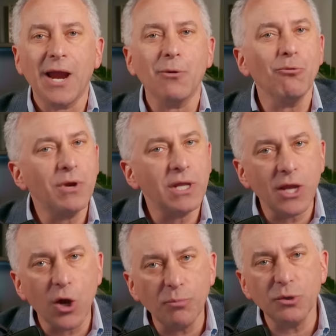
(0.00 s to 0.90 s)
I
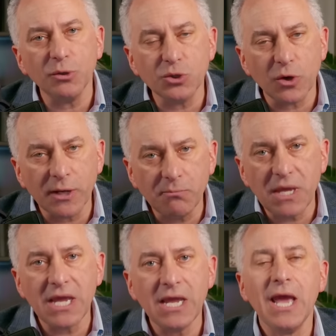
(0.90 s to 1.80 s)
really hope you'll join
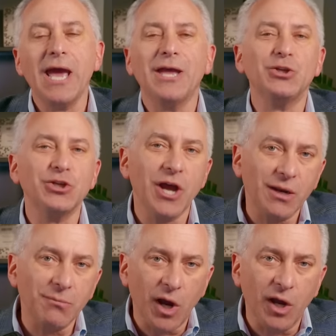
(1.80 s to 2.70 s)
me and
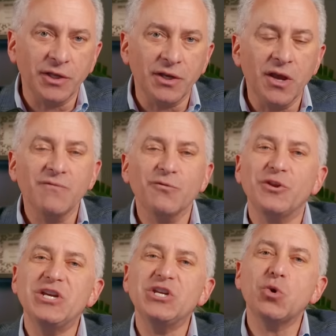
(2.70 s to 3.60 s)
John Mauldin for
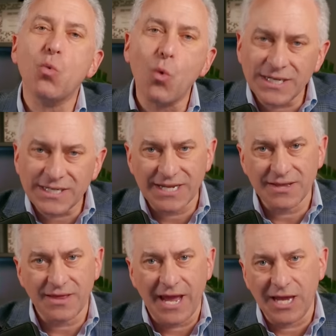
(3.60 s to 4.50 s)
the
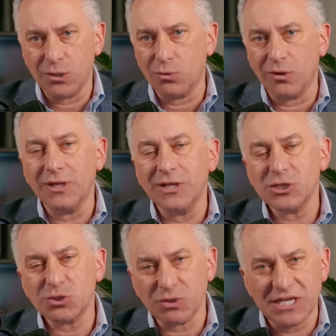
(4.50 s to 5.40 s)
20th annual
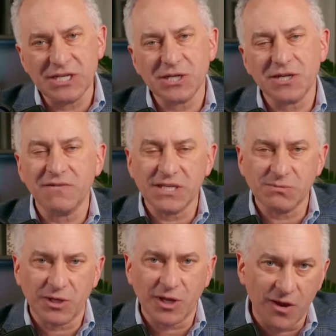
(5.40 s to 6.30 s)
Strategic
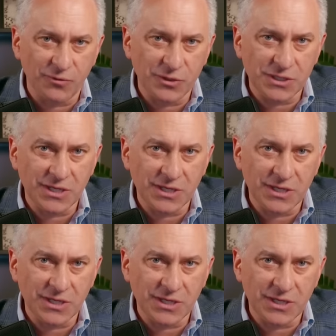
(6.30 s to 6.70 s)
Investment Conference.